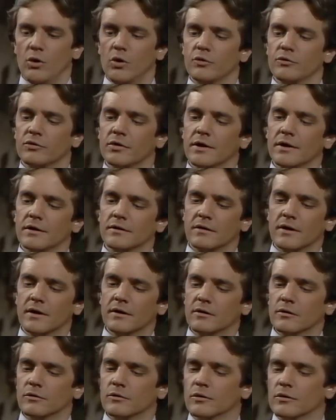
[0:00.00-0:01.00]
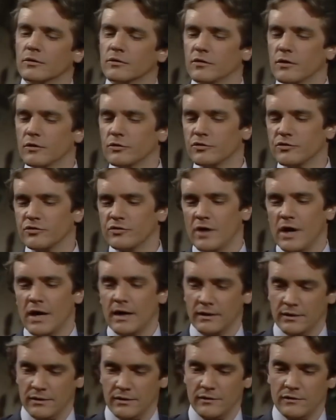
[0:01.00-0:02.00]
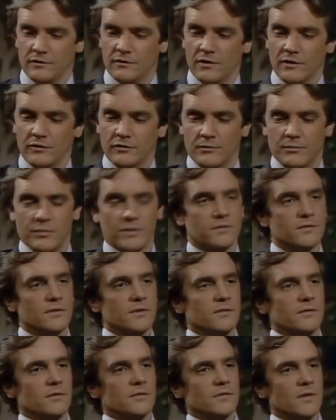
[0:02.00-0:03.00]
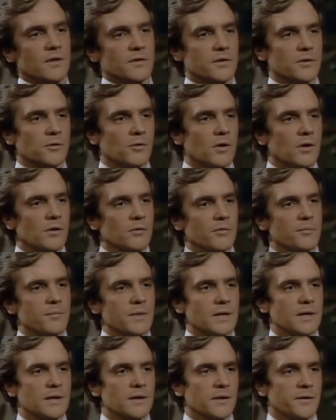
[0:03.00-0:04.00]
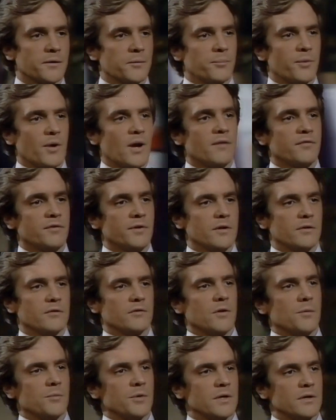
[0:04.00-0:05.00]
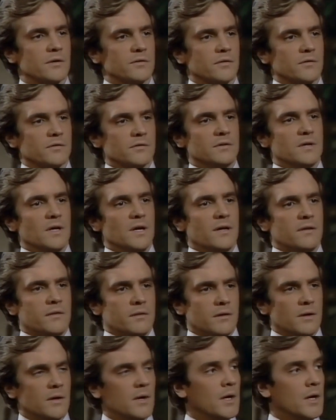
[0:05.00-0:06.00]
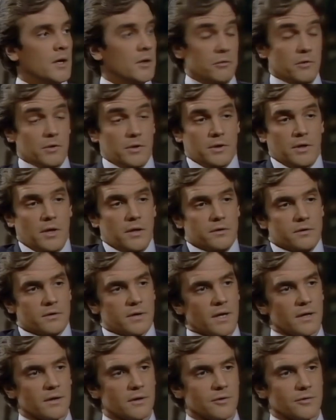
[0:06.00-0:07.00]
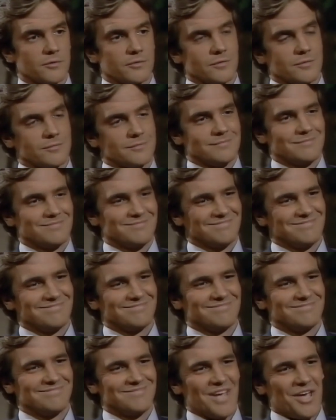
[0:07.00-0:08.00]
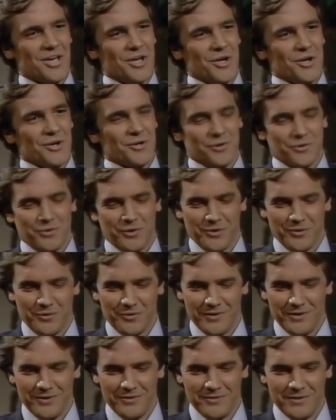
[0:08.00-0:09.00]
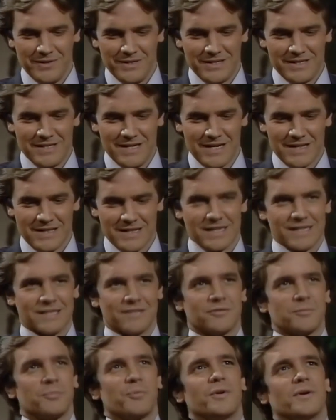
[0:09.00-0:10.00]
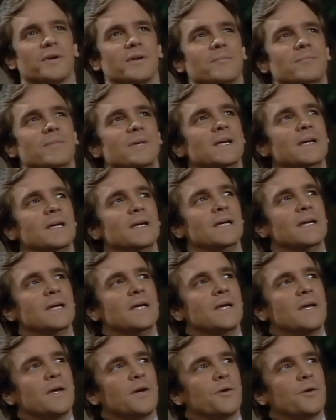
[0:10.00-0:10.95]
Oh, Ted, Ted, don't look so shocked. It's just business. There's nothing wrong with making a little profit on someone else's death. Look at undertakers. No, no, the only death that disappointed me